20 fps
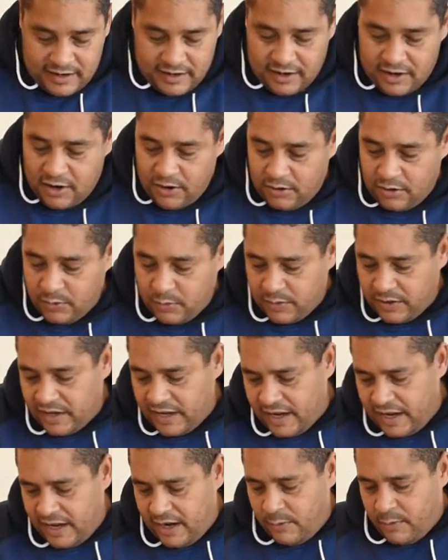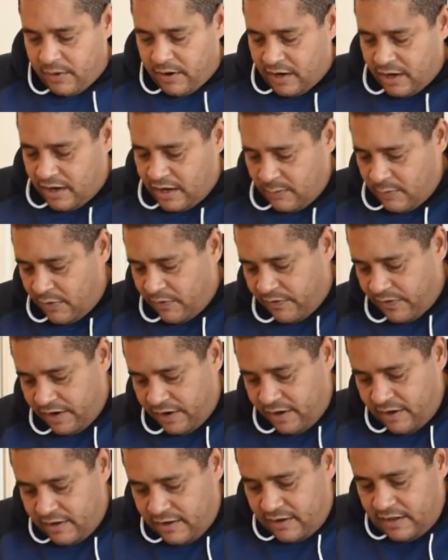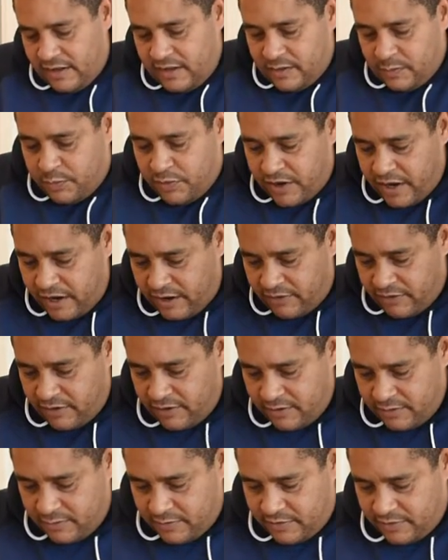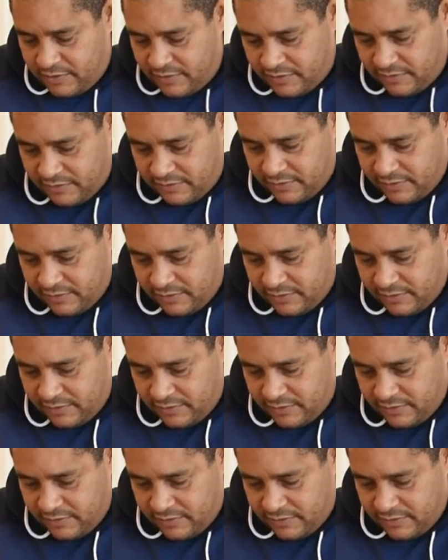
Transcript: coated with egg. We're going to come over here to these breadcrumbs.